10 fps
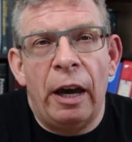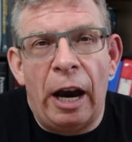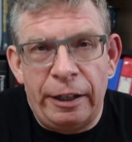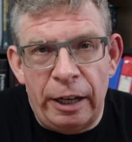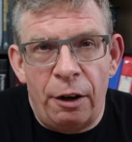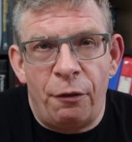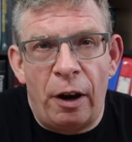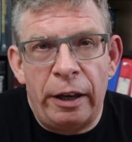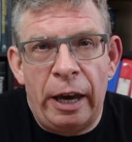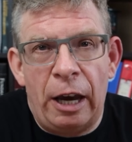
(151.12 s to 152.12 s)

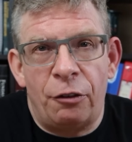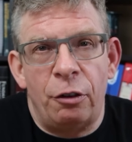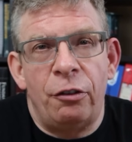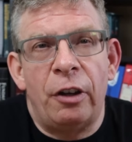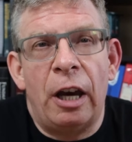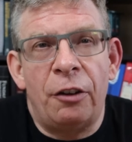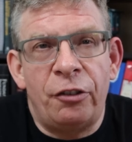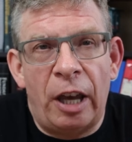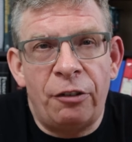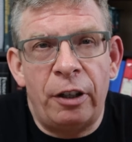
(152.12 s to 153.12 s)
identifying hazards,
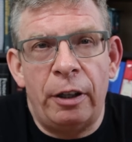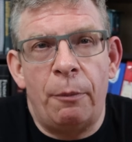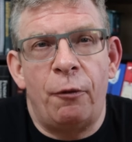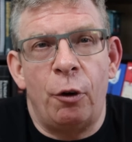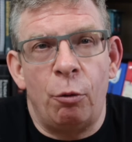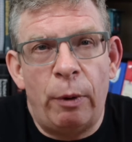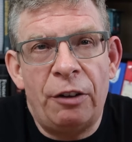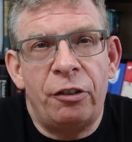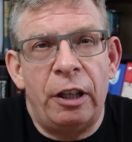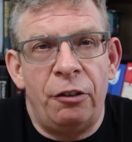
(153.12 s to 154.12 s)
assessing them for
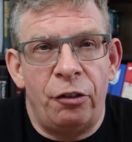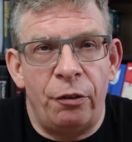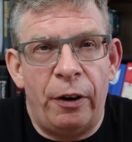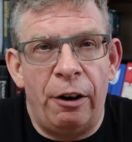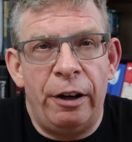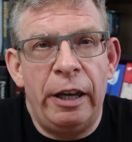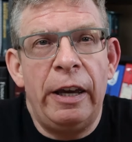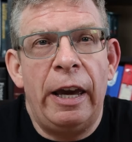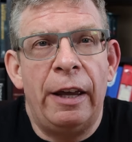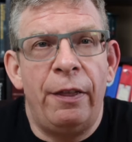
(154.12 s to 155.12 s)
risk and
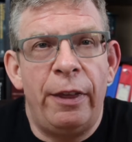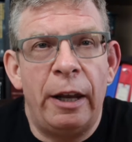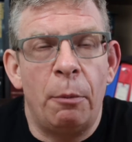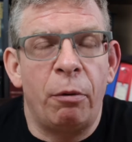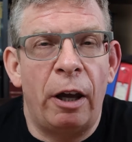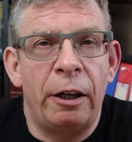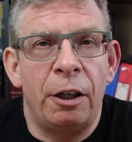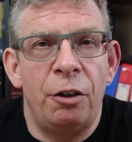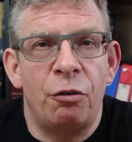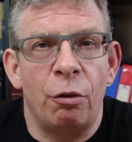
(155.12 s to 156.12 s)
severity, and then applying
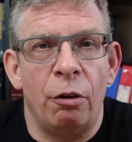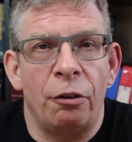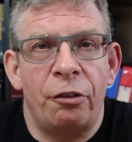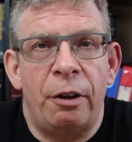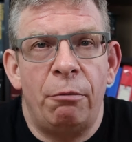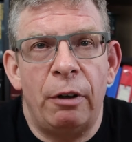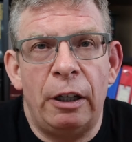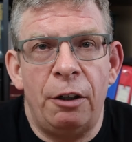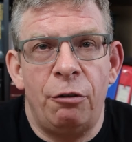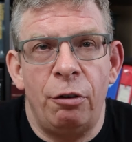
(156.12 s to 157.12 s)
controls, then
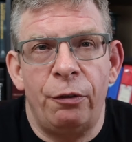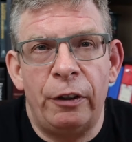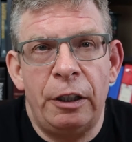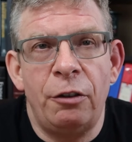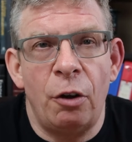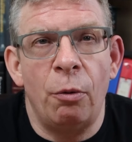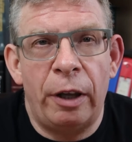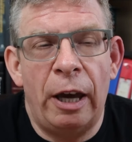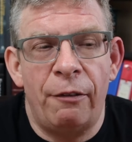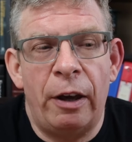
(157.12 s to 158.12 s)
really and truthfully, you don't
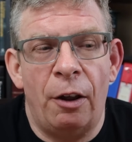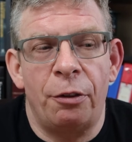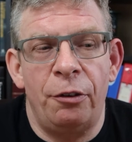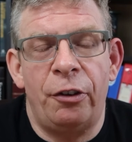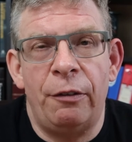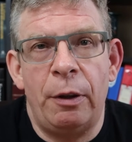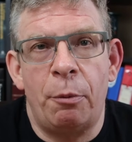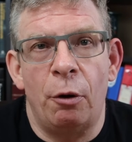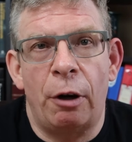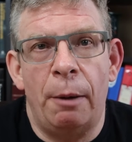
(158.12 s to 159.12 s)
have a health and safety
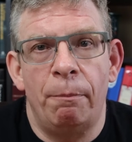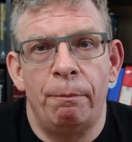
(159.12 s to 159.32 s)
program.